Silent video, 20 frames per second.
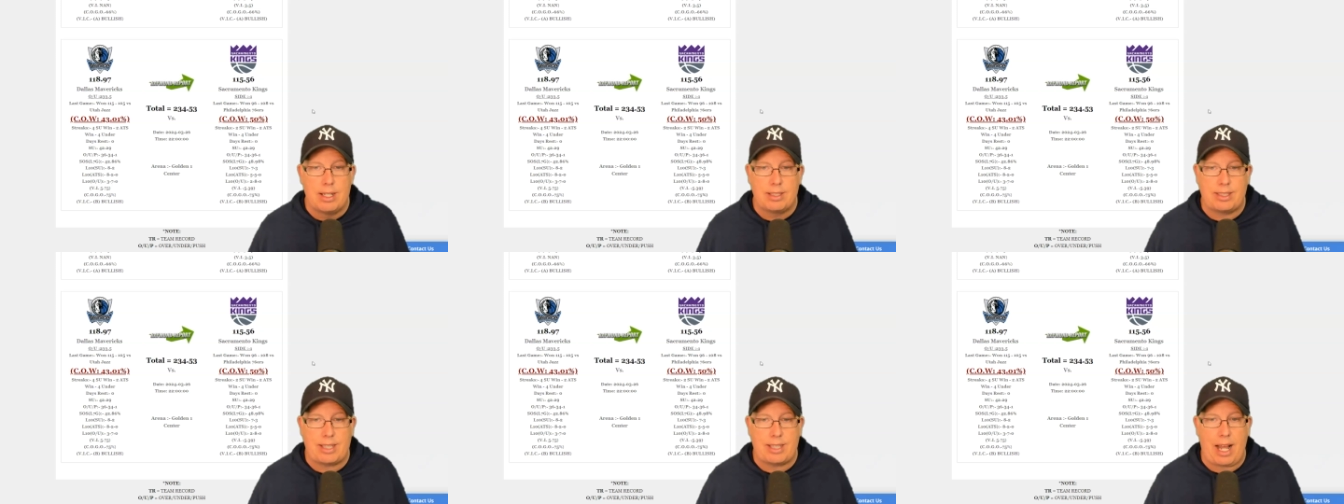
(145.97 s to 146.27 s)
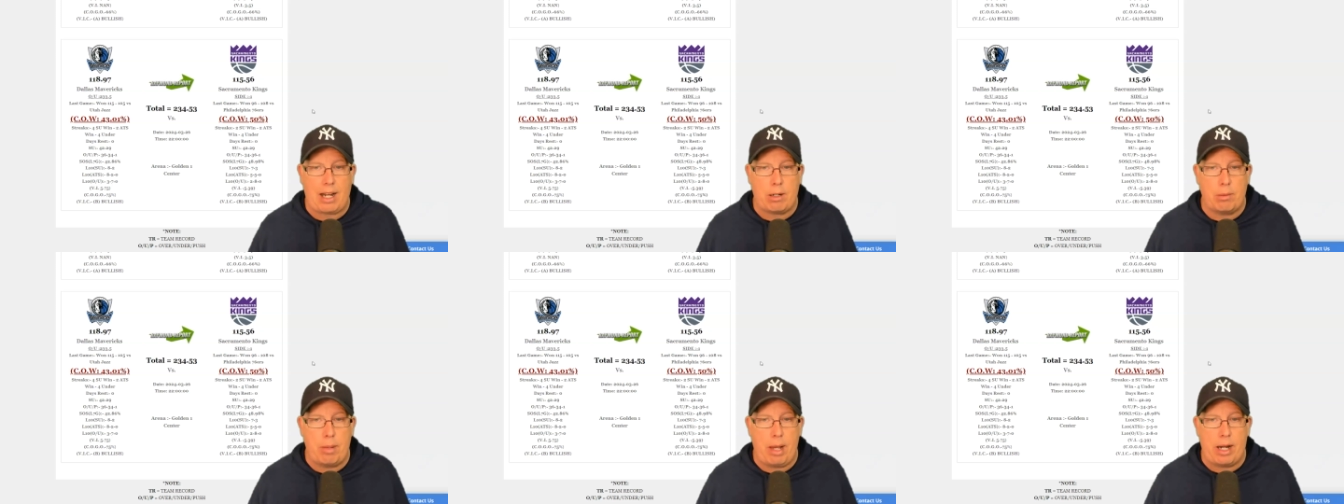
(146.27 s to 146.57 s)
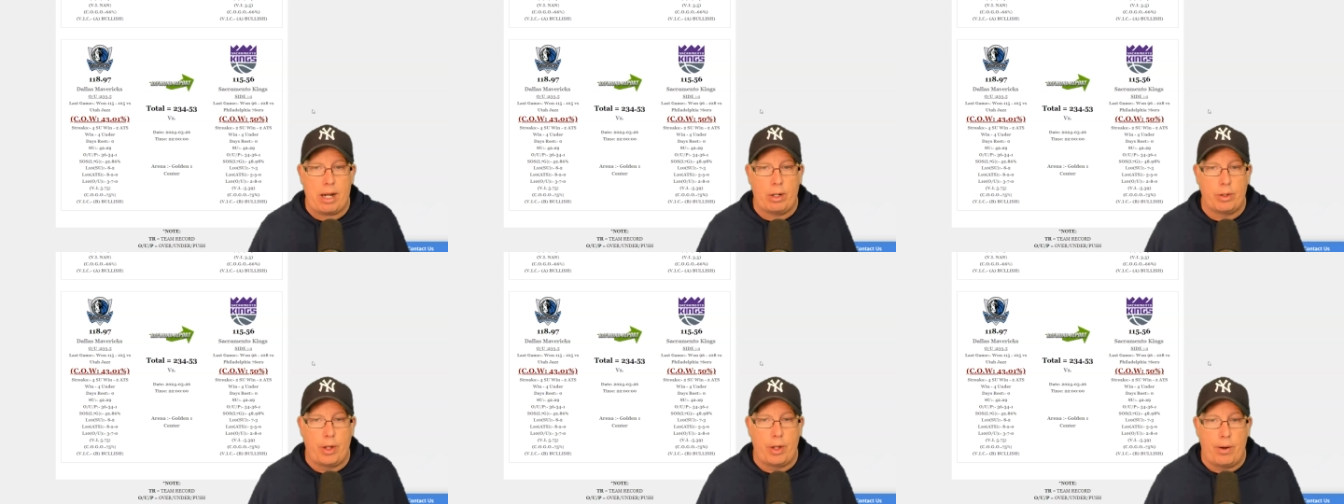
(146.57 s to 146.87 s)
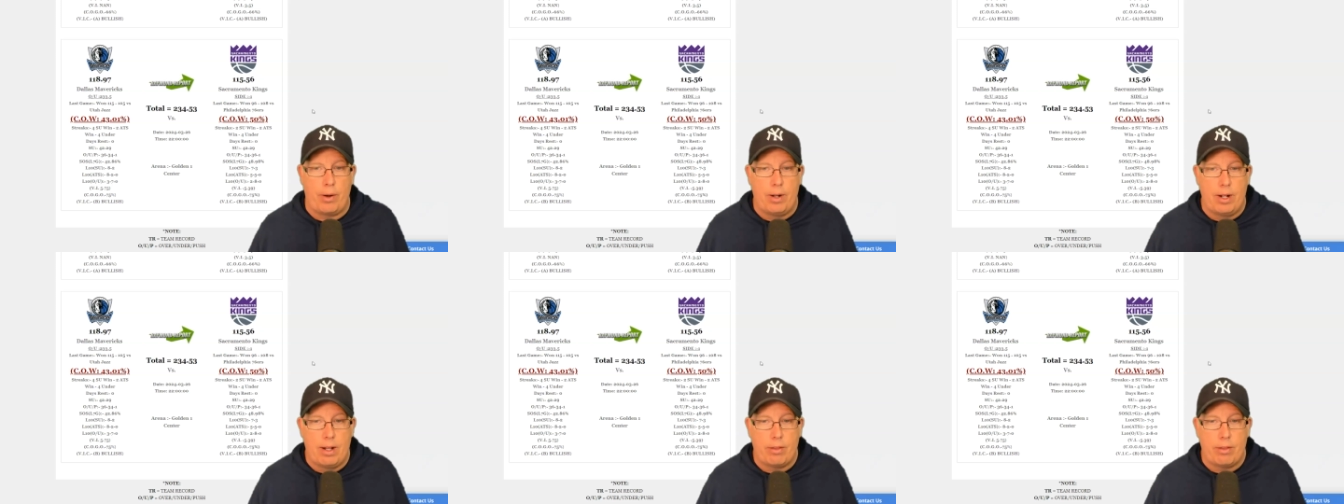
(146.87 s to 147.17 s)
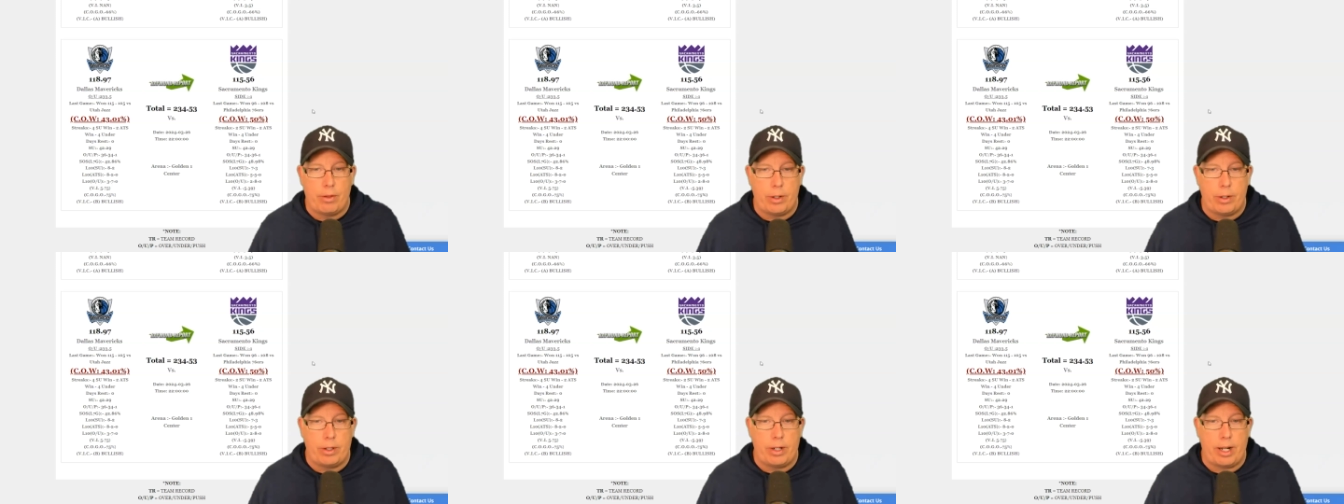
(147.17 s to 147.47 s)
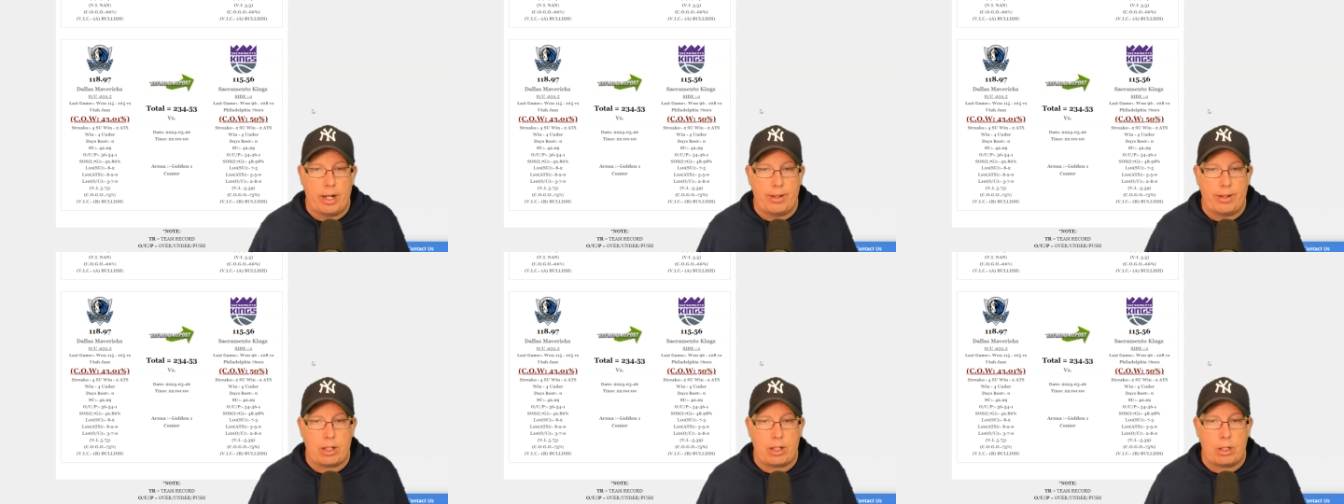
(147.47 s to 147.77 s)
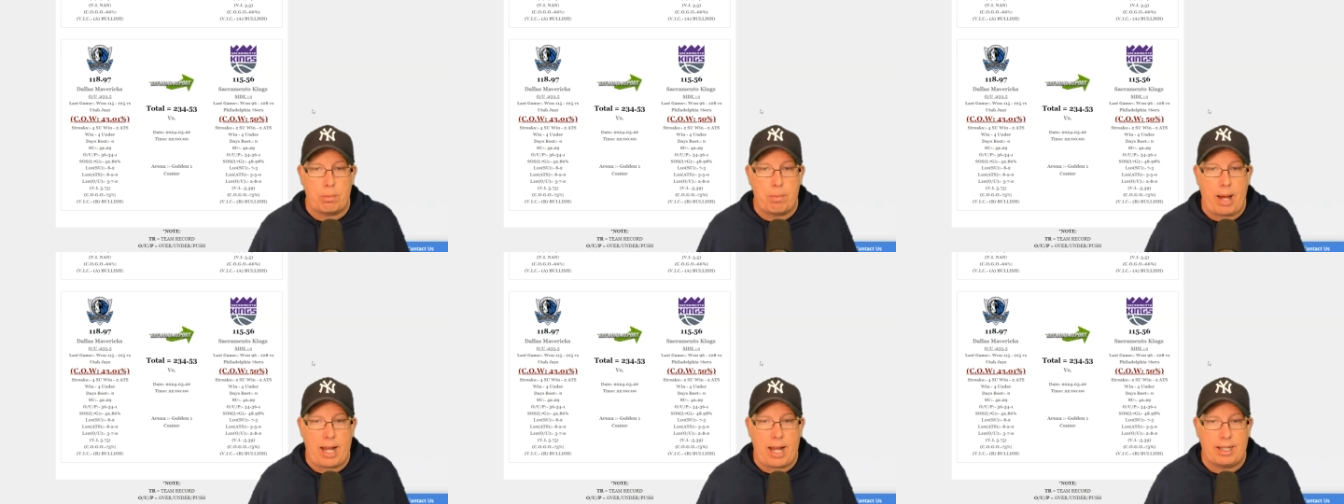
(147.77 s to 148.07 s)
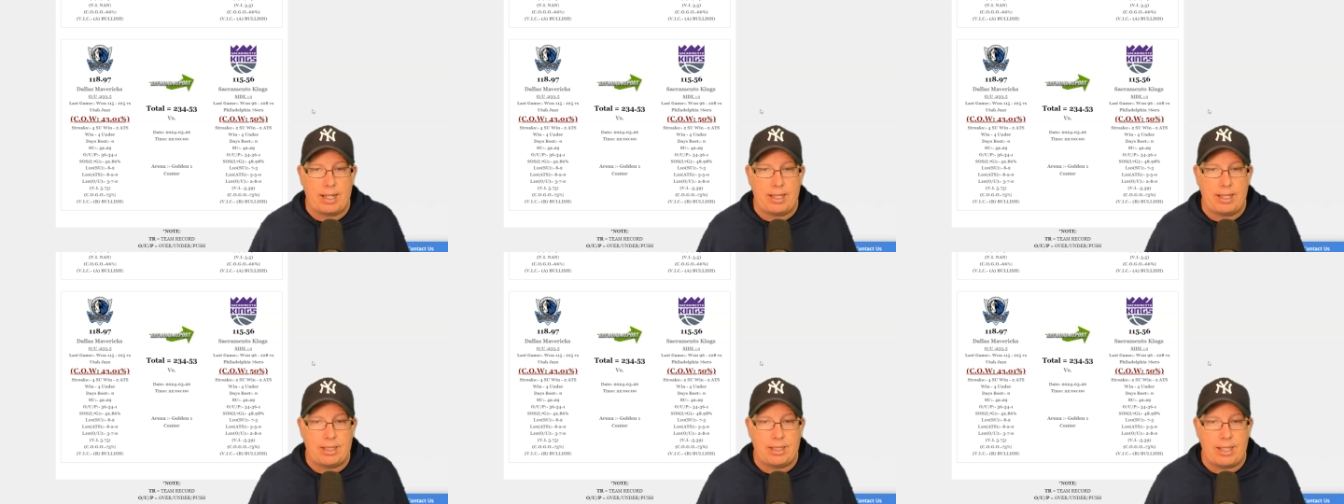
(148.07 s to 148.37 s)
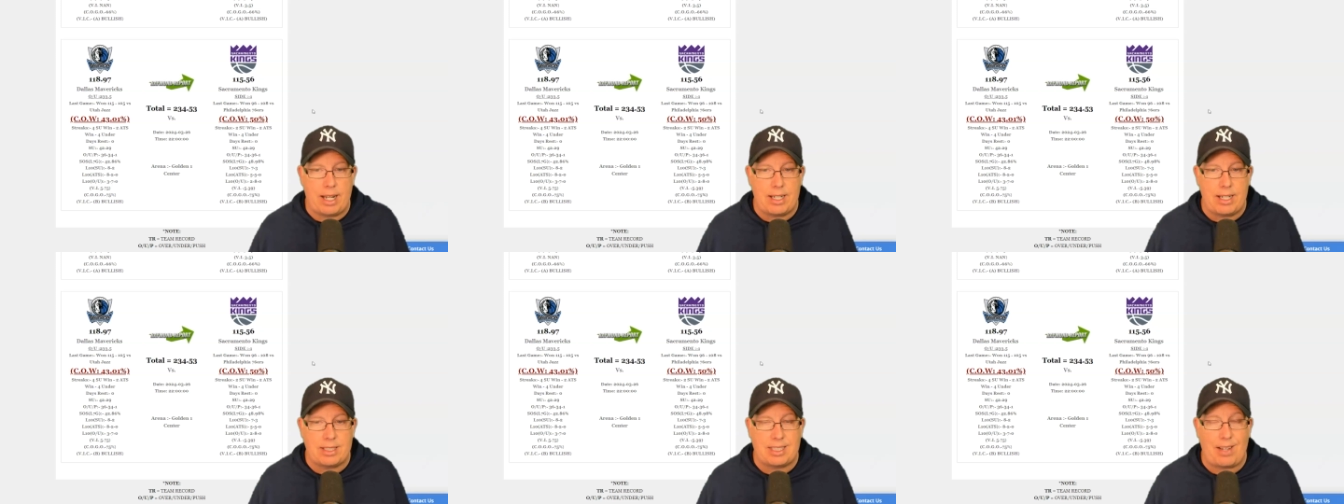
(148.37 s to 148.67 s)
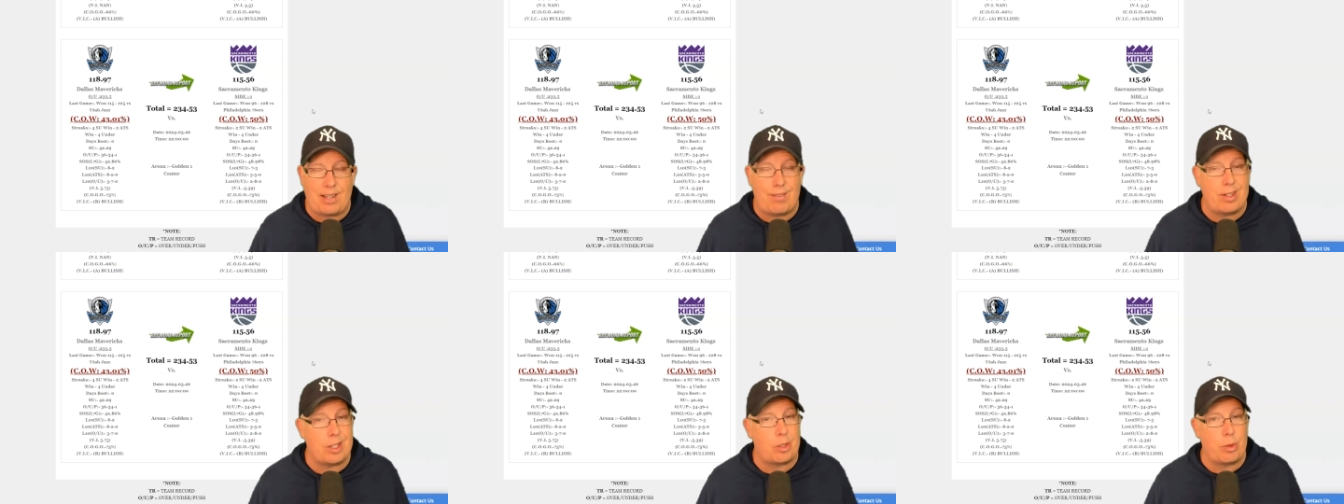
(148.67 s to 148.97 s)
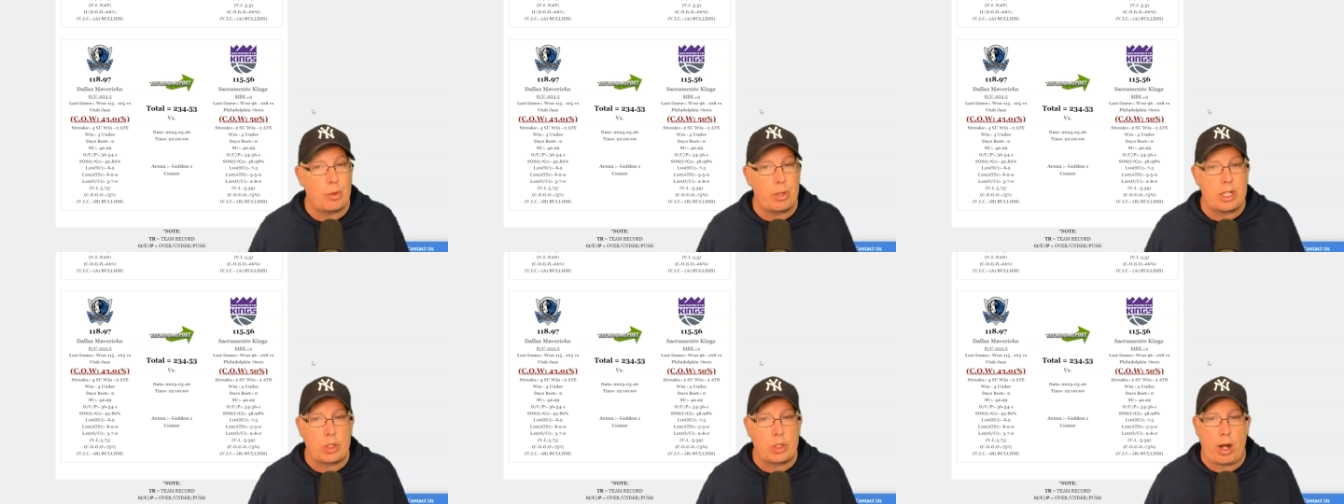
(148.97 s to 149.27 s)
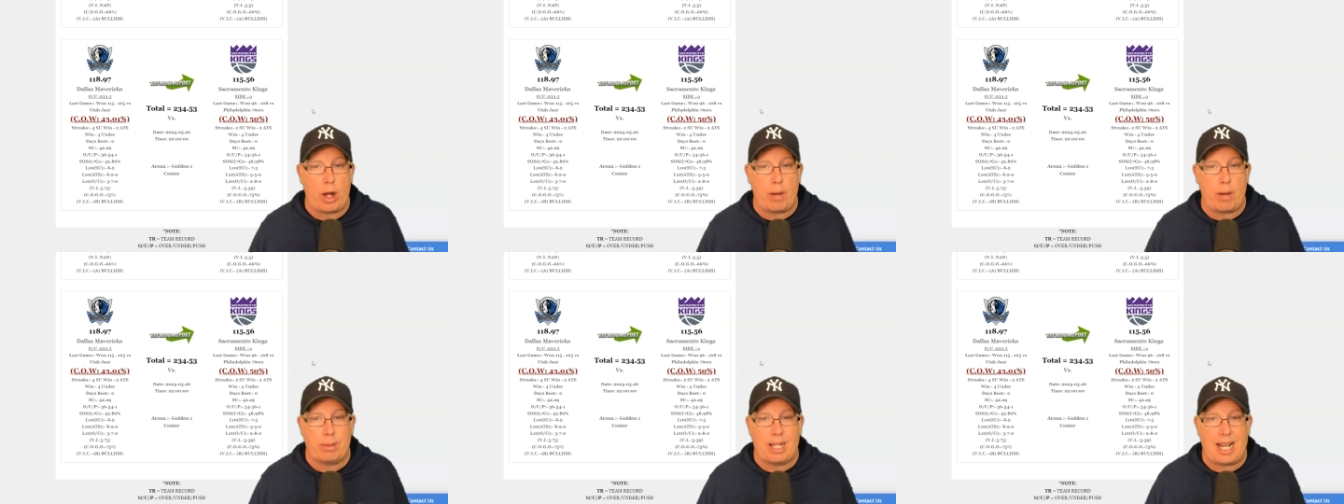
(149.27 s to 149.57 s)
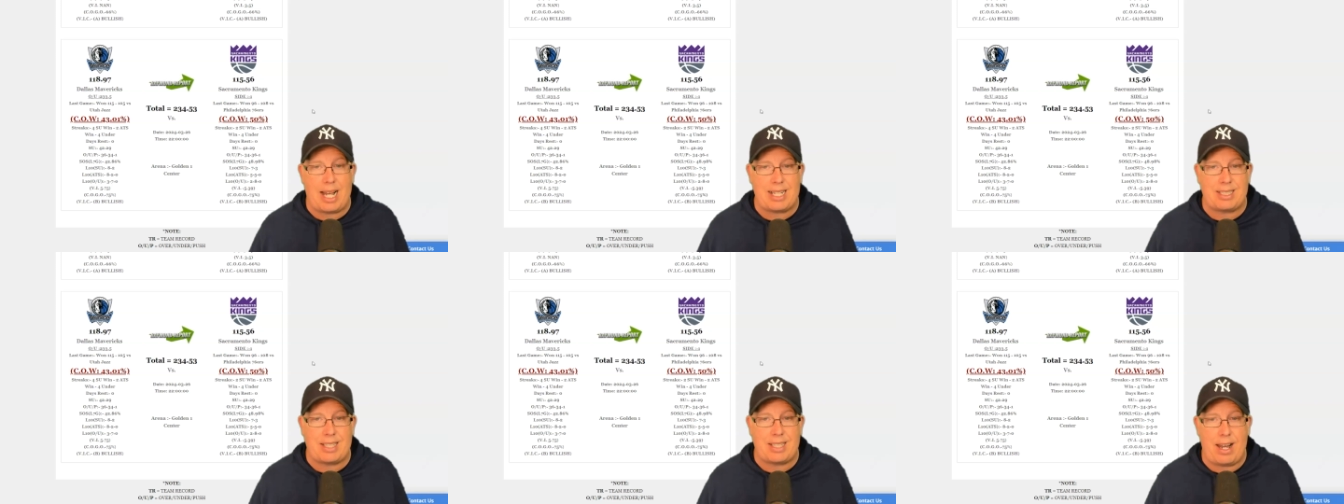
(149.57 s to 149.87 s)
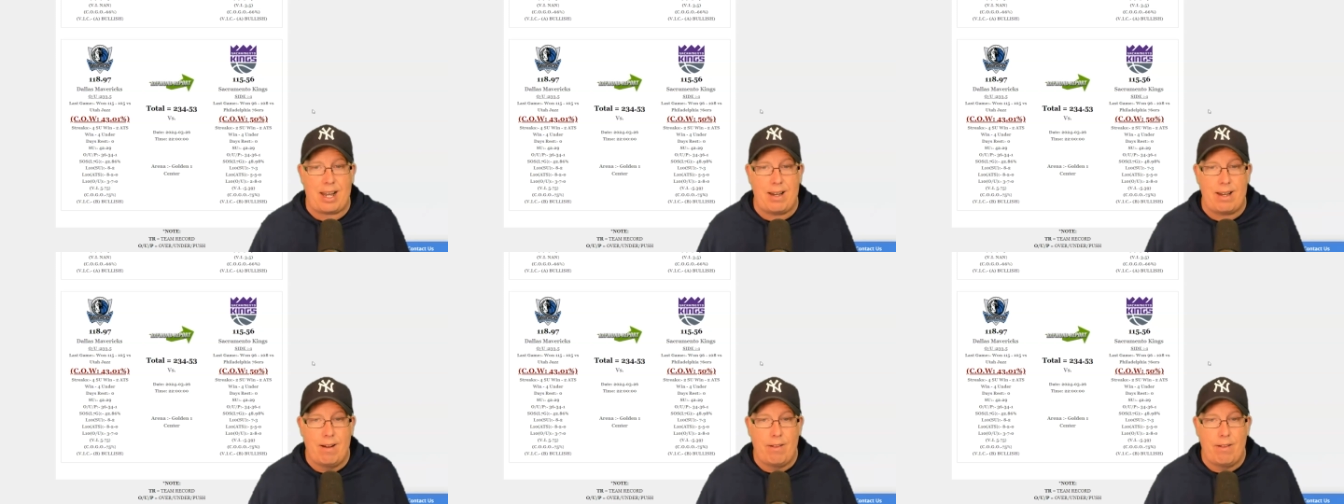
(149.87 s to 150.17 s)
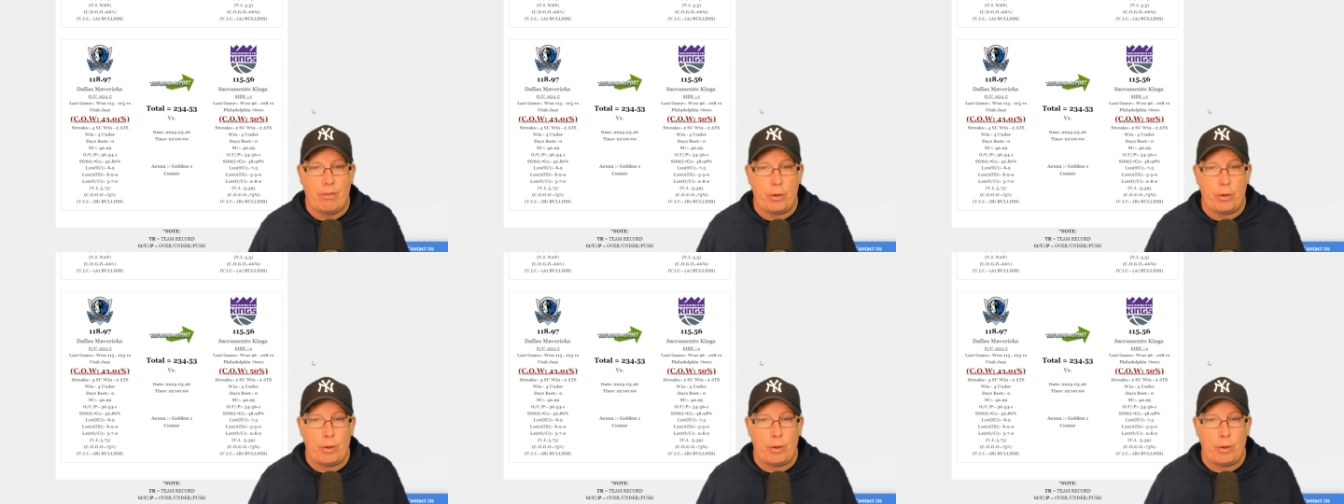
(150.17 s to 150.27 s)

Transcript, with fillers: Sacramento though they're uh, not too bad these days, seven and three straight up in the last ten.